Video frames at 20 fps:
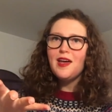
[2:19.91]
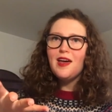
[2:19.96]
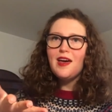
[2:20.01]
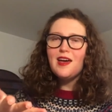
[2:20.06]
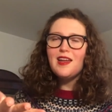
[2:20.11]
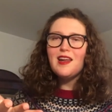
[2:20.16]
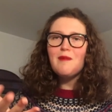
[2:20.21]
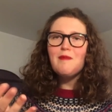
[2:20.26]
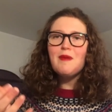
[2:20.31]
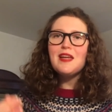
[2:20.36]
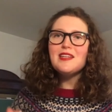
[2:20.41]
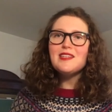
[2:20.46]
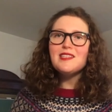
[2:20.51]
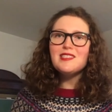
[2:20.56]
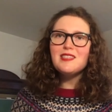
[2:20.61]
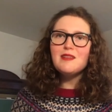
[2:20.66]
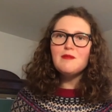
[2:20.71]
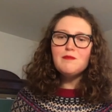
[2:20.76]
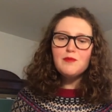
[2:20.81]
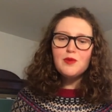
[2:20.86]
And I made a
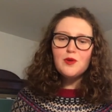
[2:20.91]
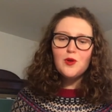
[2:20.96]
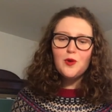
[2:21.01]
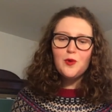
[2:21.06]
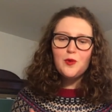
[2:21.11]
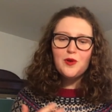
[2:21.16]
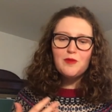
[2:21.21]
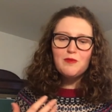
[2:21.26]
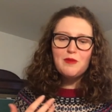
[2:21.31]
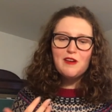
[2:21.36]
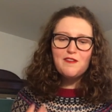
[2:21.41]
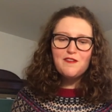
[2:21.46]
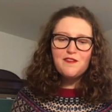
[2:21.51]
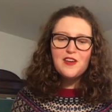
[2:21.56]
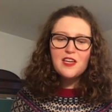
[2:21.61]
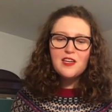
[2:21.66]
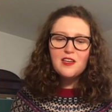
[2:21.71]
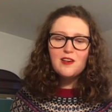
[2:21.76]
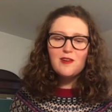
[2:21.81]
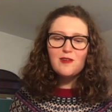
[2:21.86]
symbol with my
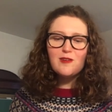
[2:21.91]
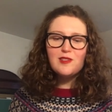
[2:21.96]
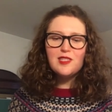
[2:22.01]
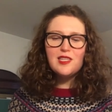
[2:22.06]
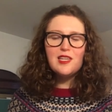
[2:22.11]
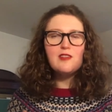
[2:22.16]
fingers,